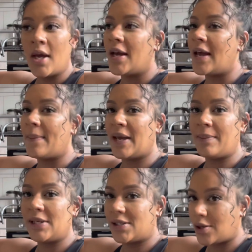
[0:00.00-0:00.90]
It made
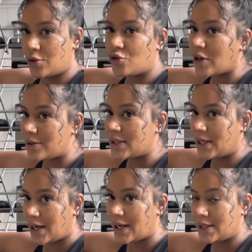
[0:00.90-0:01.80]
me so drowsy,
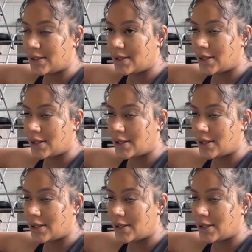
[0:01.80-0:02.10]
guys.